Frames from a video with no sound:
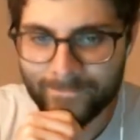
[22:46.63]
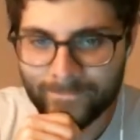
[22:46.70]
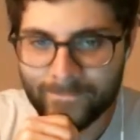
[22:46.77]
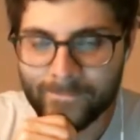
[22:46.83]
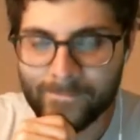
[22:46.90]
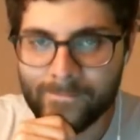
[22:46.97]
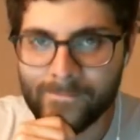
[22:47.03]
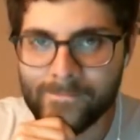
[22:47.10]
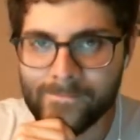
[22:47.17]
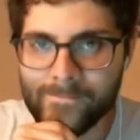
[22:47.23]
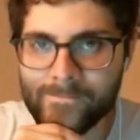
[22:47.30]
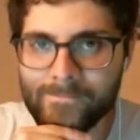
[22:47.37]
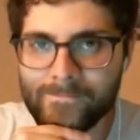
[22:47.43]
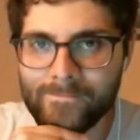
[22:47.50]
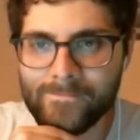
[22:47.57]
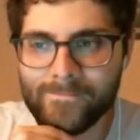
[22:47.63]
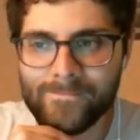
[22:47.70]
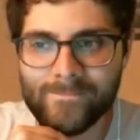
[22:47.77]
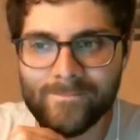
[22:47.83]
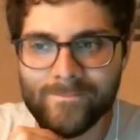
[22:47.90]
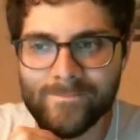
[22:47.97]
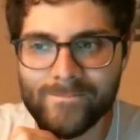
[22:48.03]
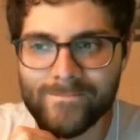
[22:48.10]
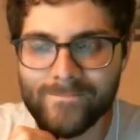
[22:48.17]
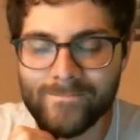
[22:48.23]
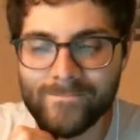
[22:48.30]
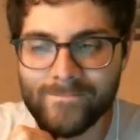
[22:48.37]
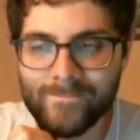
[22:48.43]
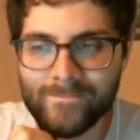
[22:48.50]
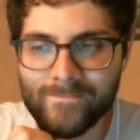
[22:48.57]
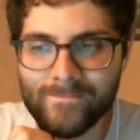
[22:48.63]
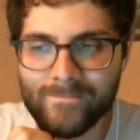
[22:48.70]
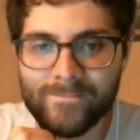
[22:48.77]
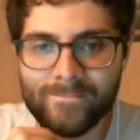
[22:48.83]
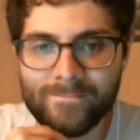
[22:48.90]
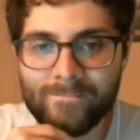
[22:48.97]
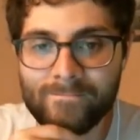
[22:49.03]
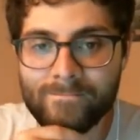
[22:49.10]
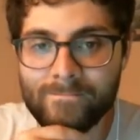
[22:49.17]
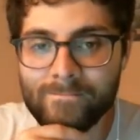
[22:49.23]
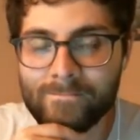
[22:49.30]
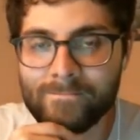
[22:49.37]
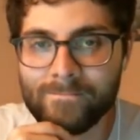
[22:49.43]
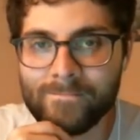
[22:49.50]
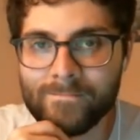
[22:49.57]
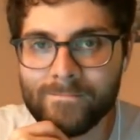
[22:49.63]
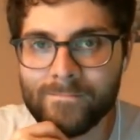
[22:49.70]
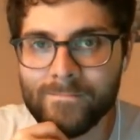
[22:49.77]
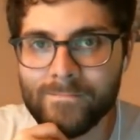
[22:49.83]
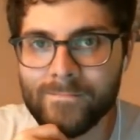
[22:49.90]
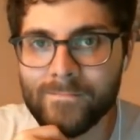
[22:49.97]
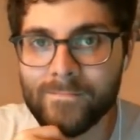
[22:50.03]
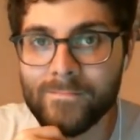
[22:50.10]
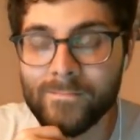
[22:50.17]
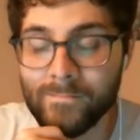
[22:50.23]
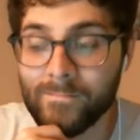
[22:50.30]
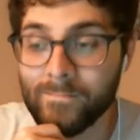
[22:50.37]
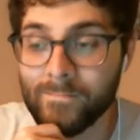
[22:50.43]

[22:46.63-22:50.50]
No words are spoken by the person on screen.